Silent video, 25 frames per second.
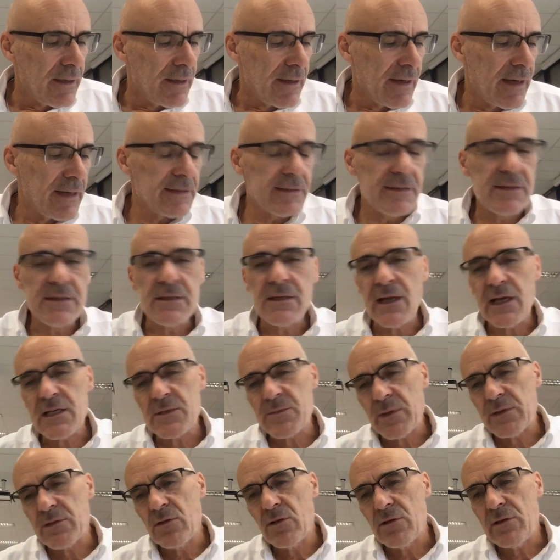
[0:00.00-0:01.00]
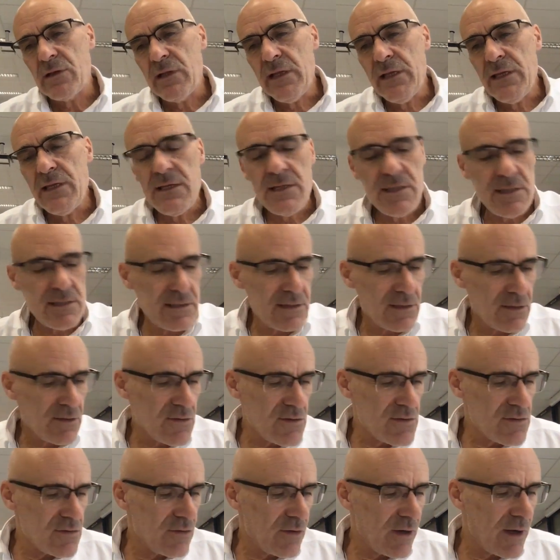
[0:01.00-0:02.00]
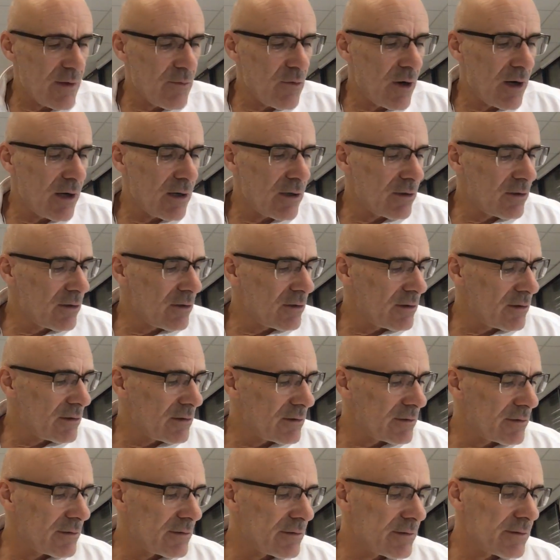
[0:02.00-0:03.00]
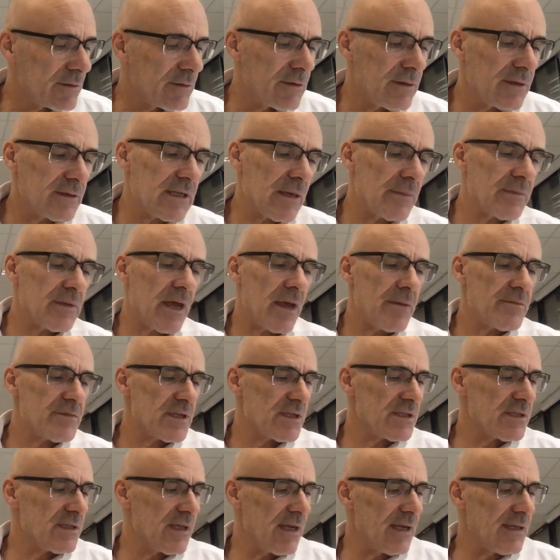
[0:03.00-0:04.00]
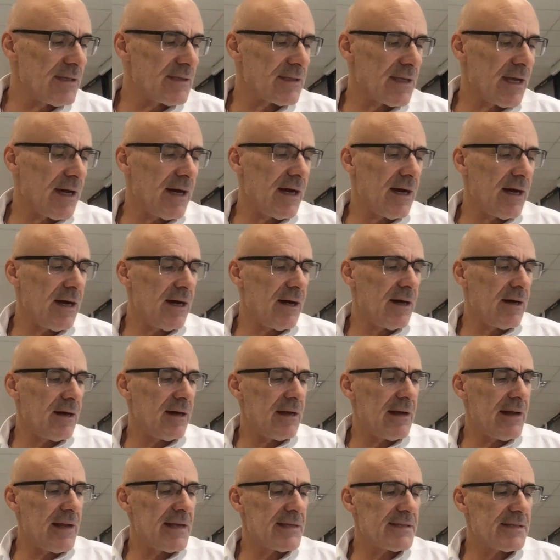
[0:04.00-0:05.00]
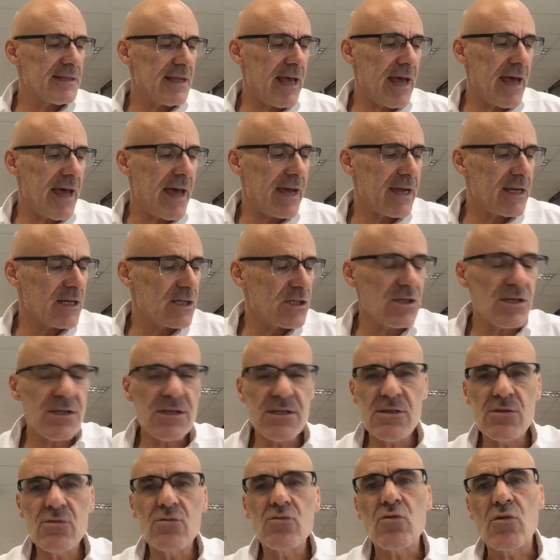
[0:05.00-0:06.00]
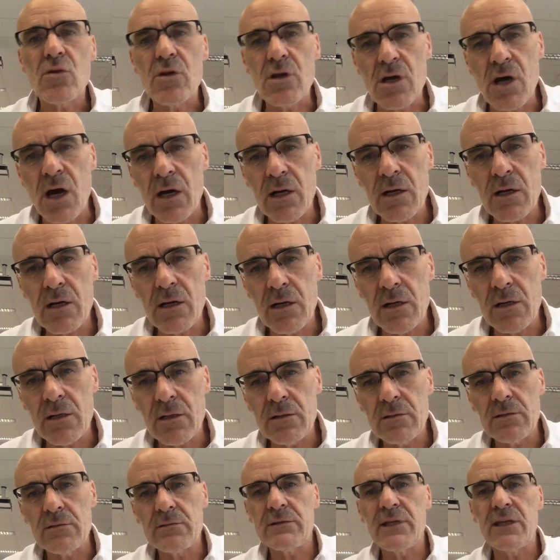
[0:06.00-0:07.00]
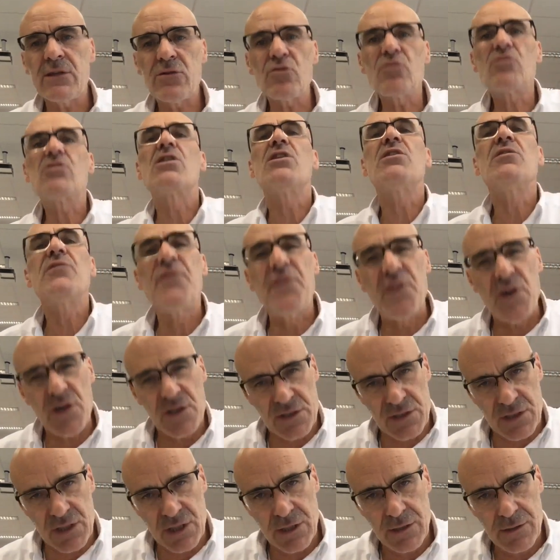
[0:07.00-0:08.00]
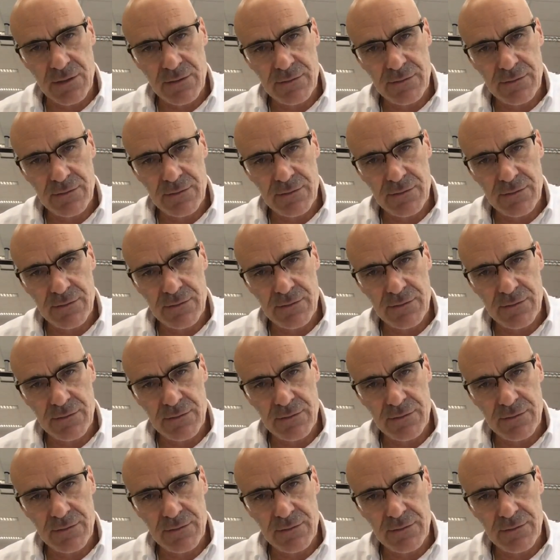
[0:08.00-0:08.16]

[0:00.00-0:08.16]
And last but not least, according to Remo Aron, sometimes states are less anxious to conquer than to convert.